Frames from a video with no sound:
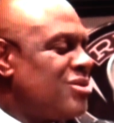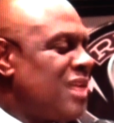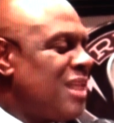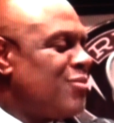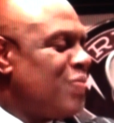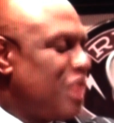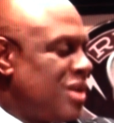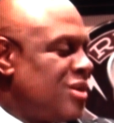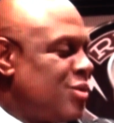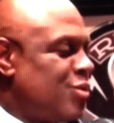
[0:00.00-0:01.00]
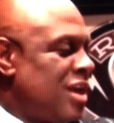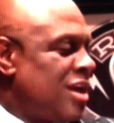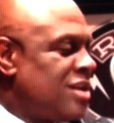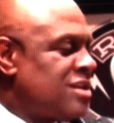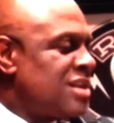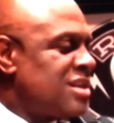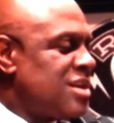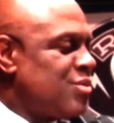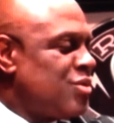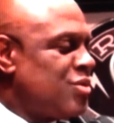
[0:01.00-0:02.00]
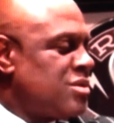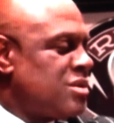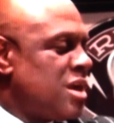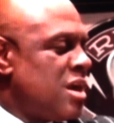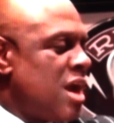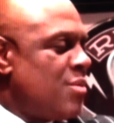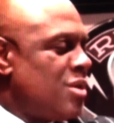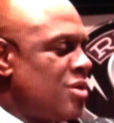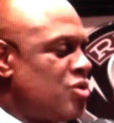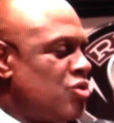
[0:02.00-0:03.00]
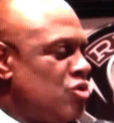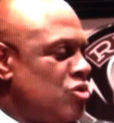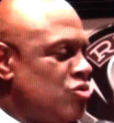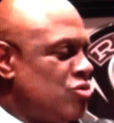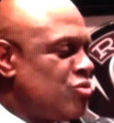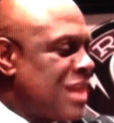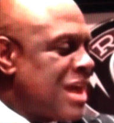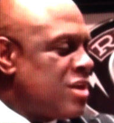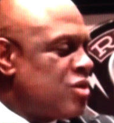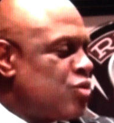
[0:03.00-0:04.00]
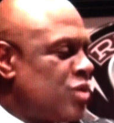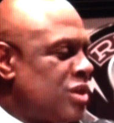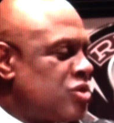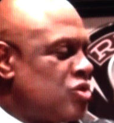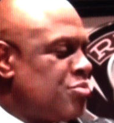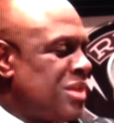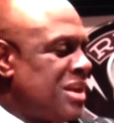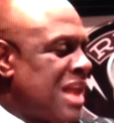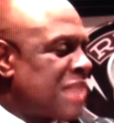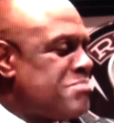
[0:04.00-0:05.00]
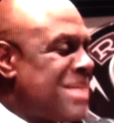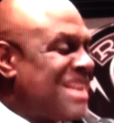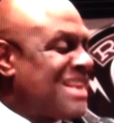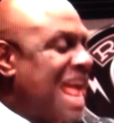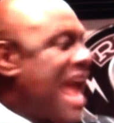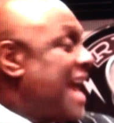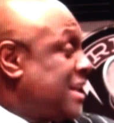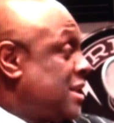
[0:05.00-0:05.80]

do that with underwear? Is that something you Yes. I mean, do you do it without underwear so you would be like No, I- method